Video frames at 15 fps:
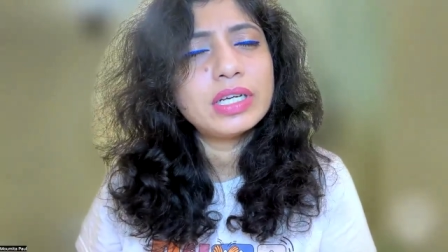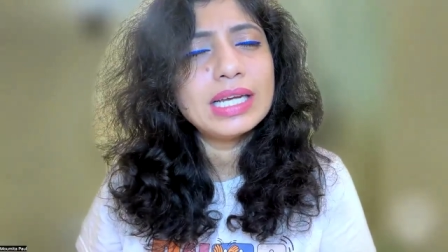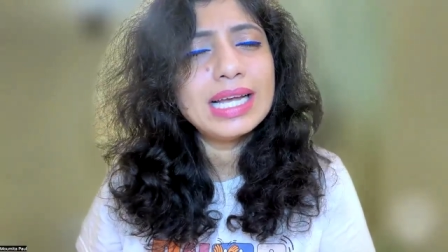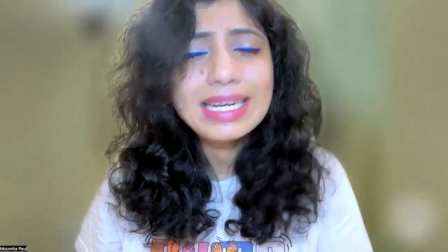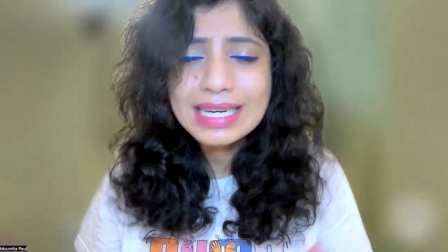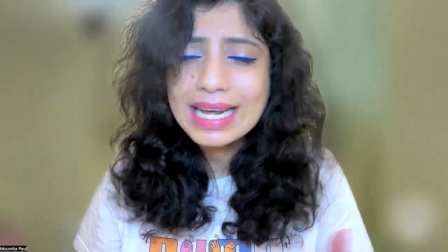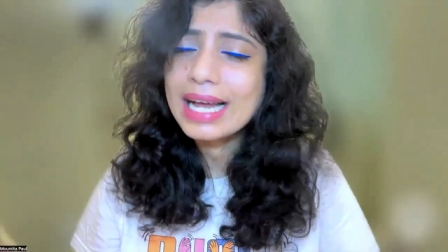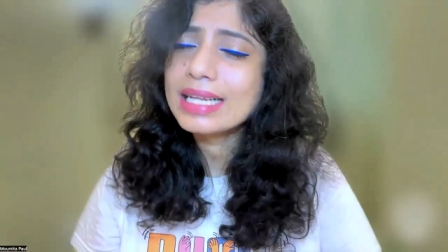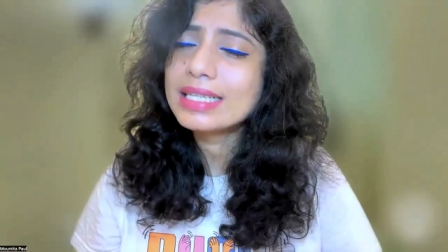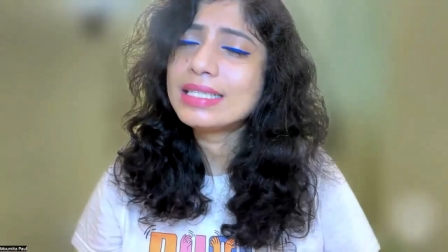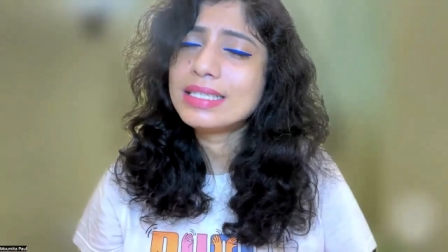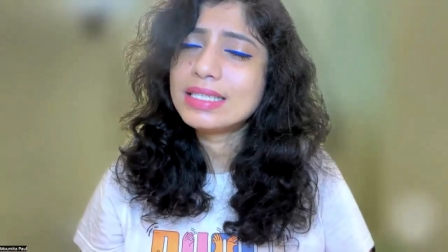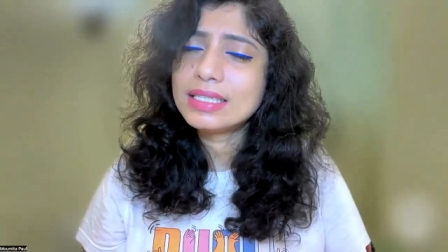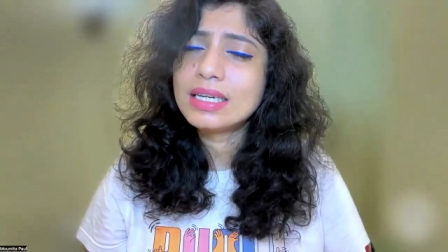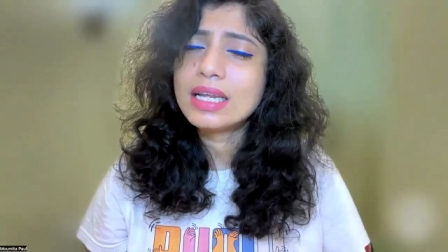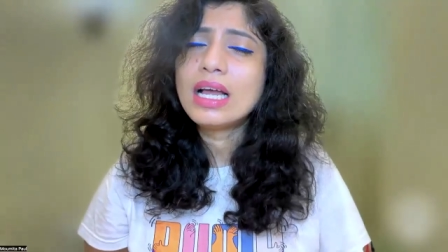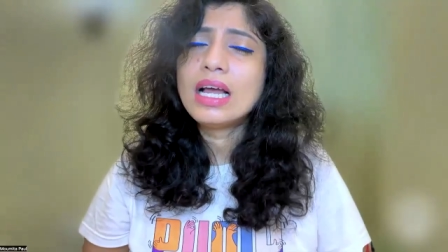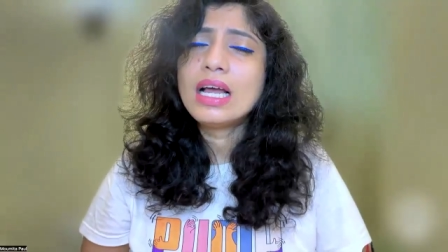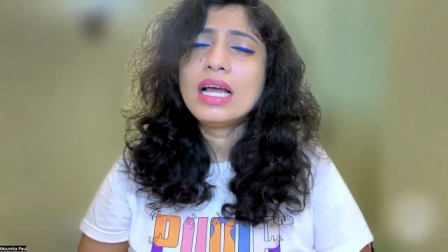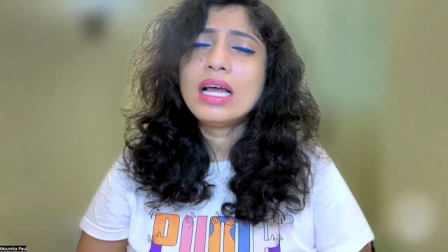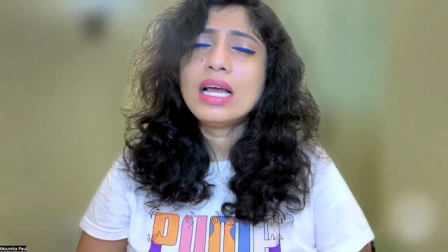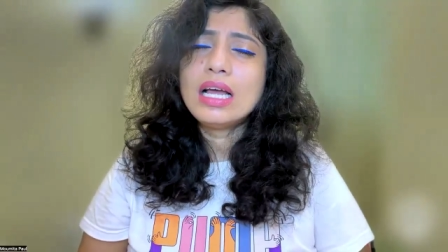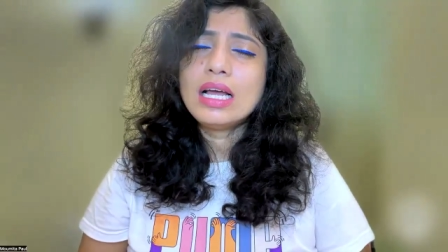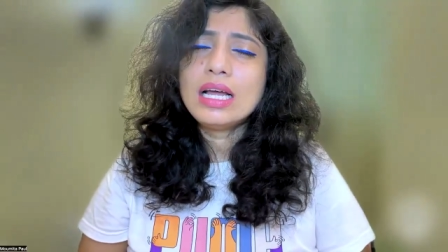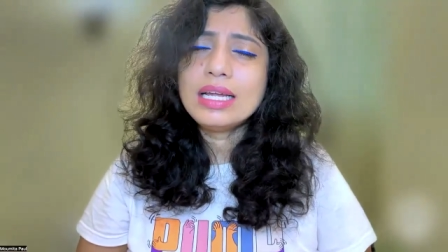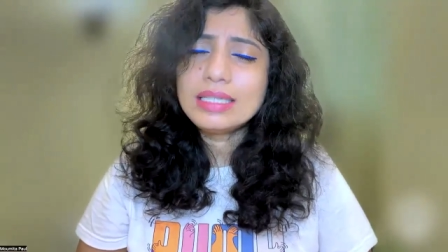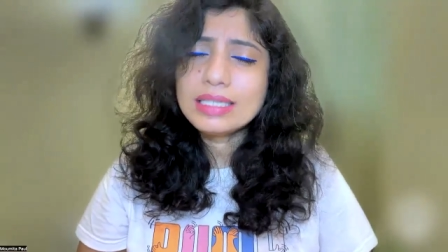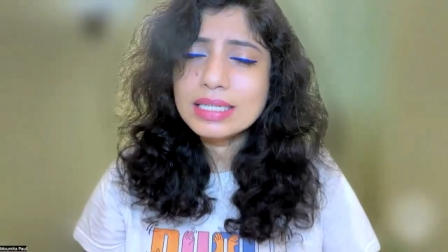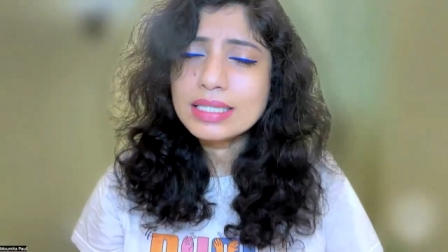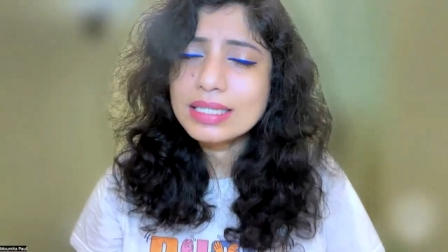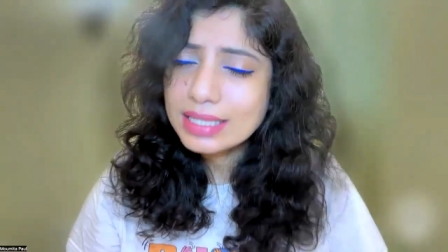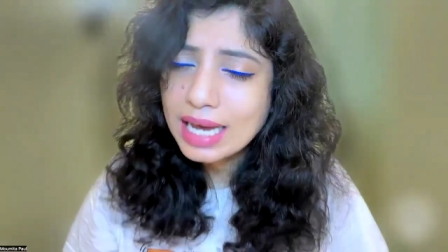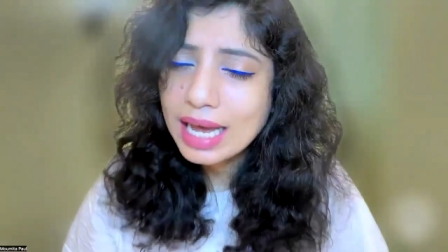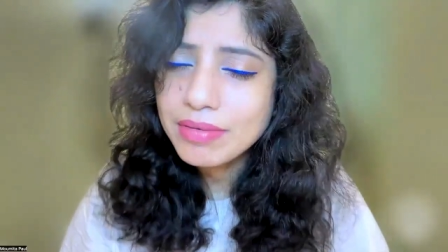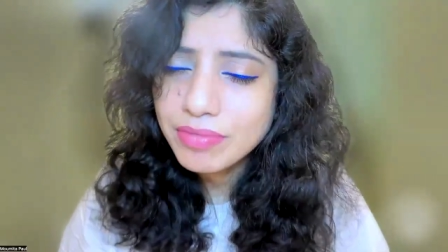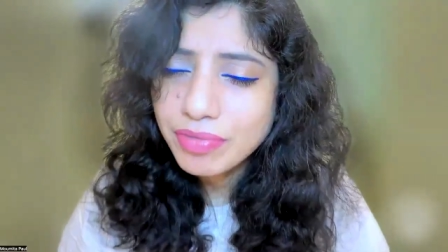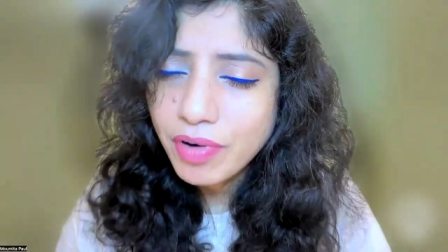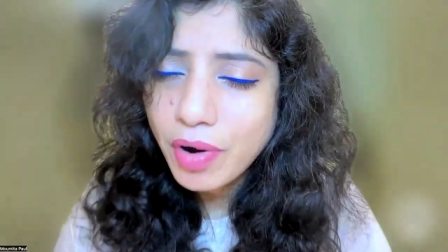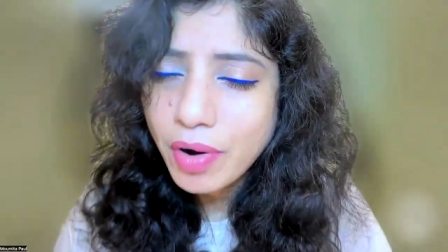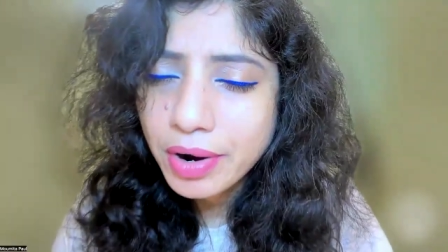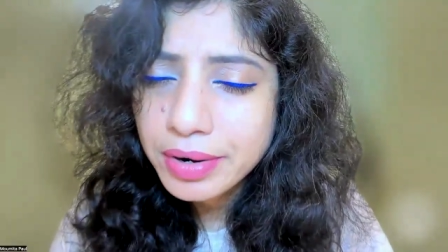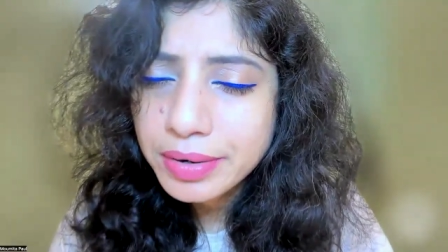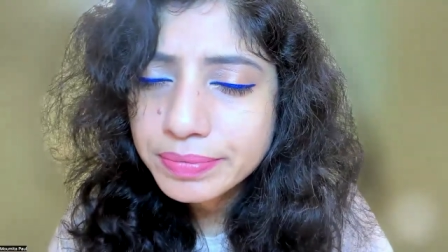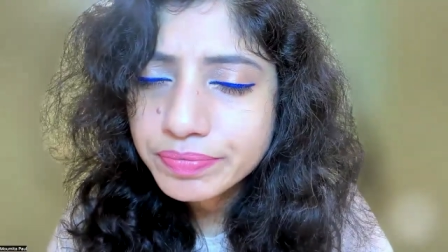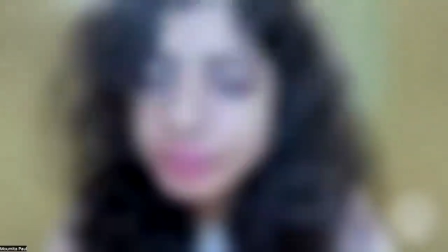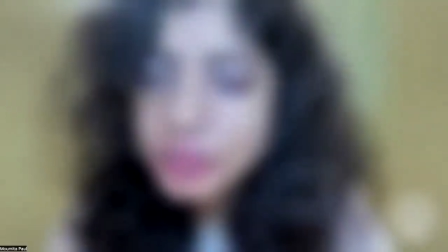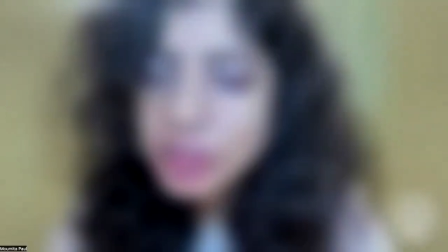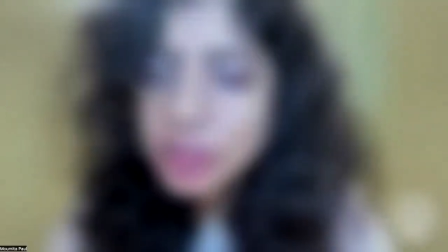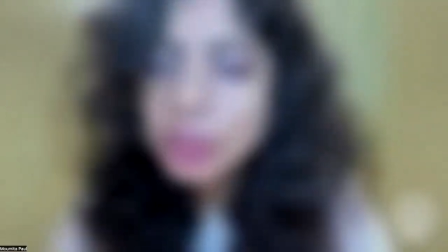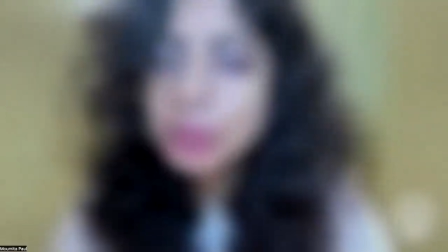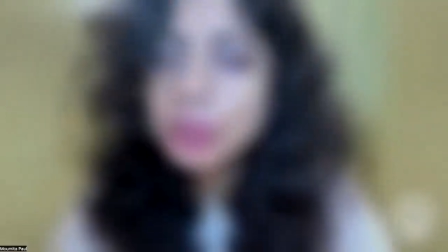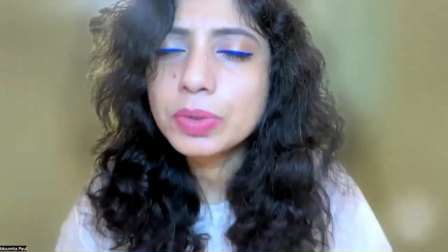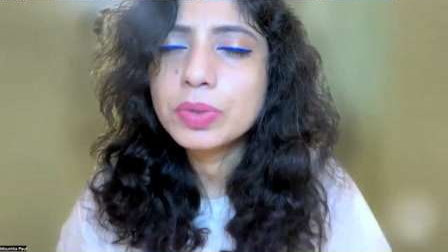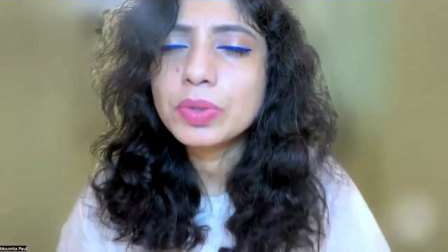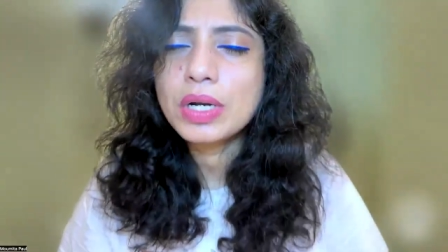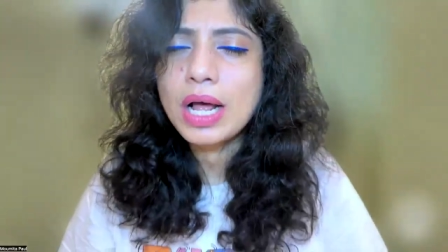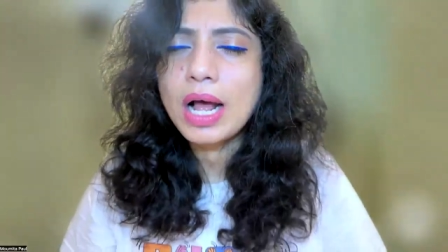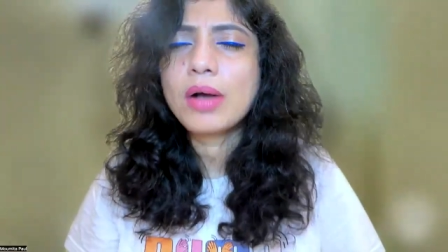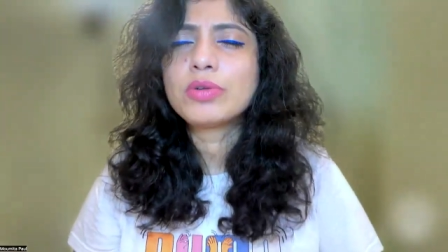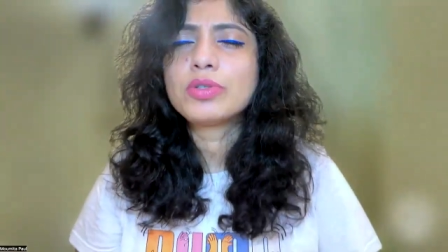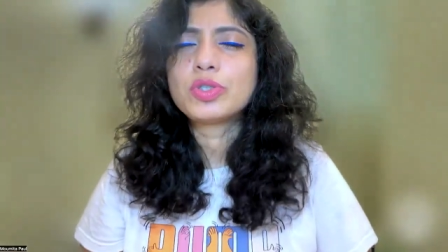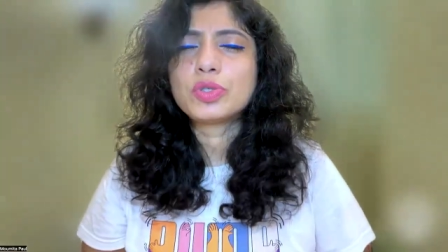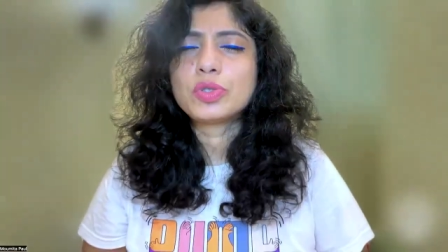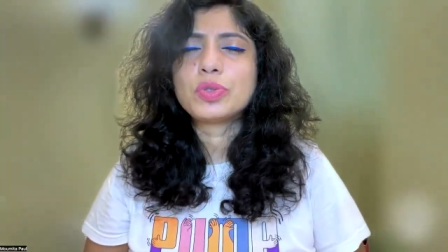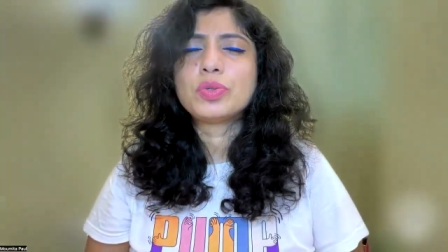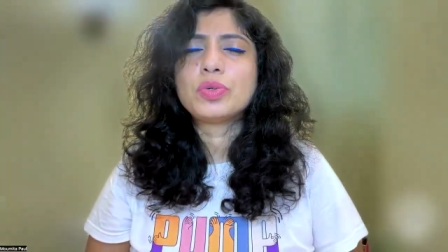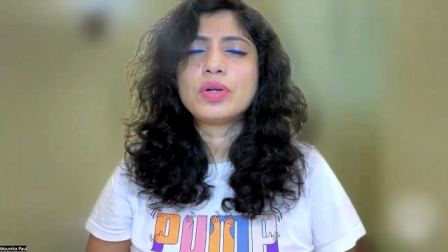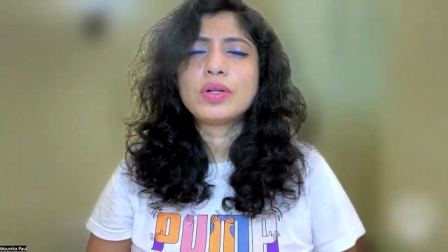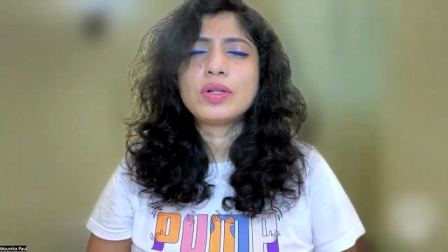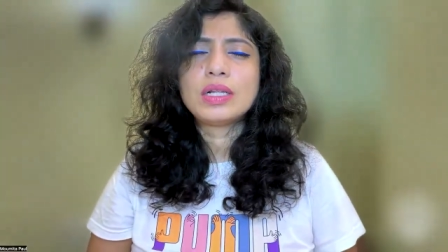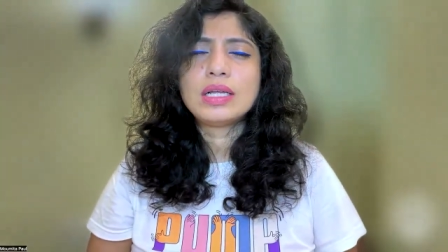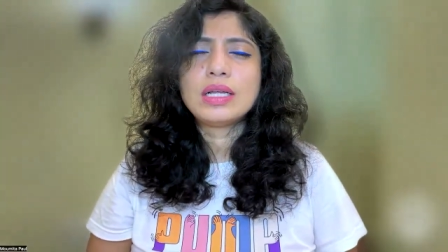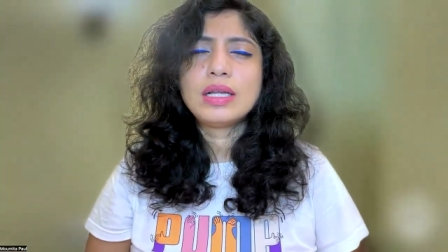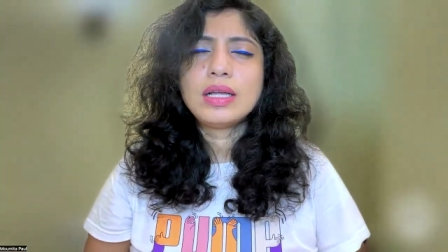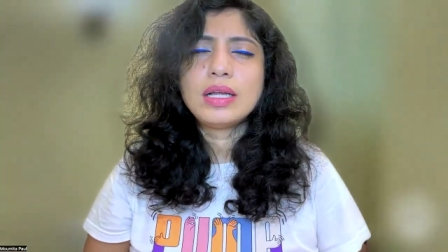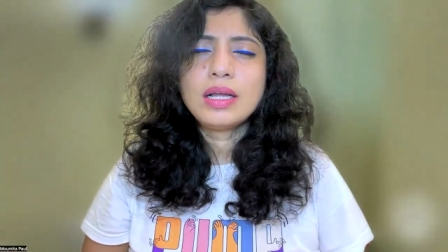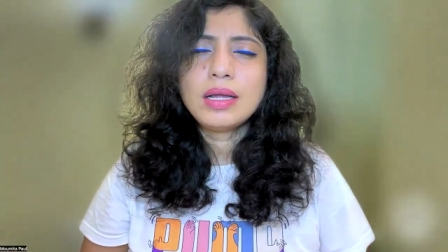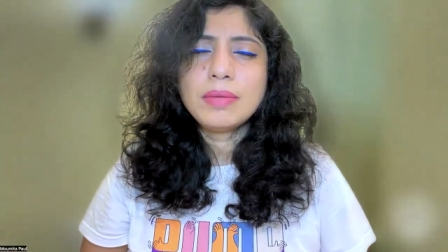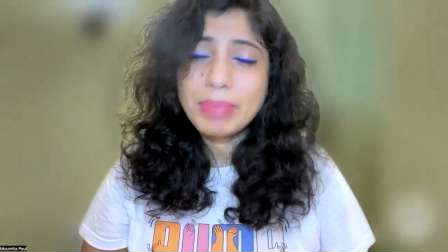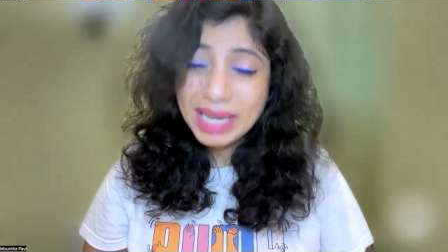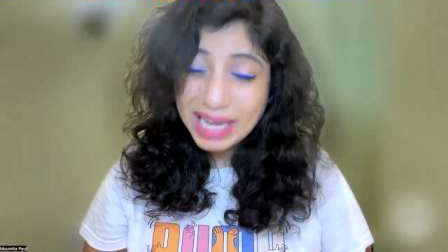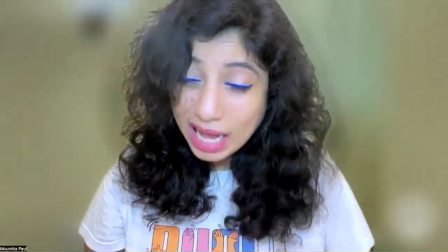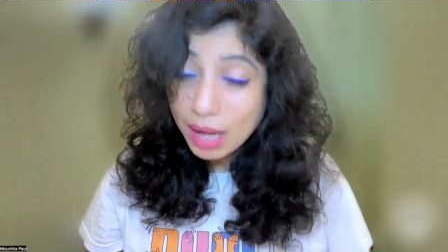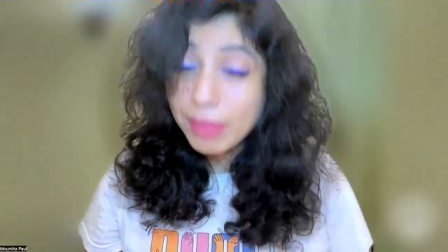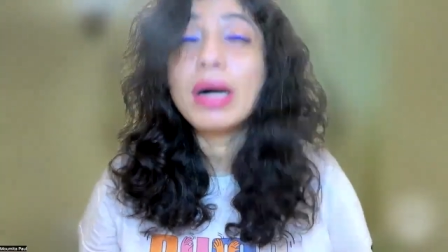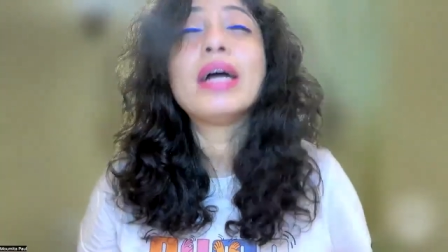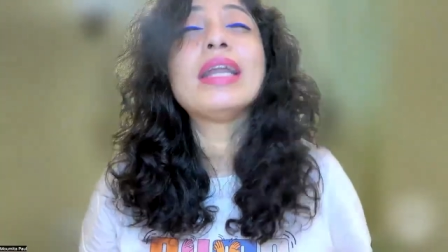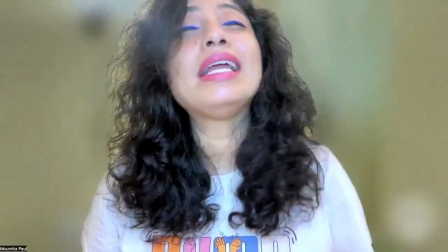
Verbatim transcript: It has it is time for you now to become an